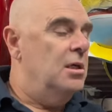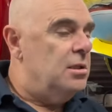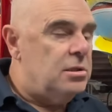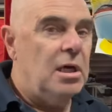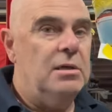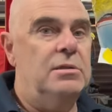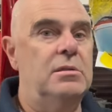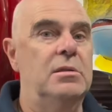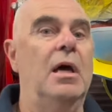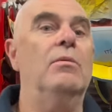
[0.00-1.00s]
So as
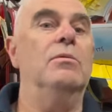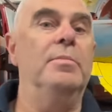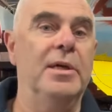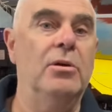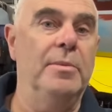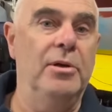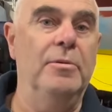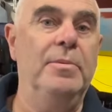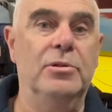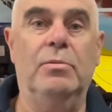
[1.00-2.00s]
that will be coming
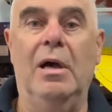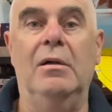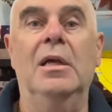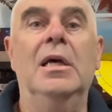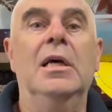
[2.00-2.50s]
up as well.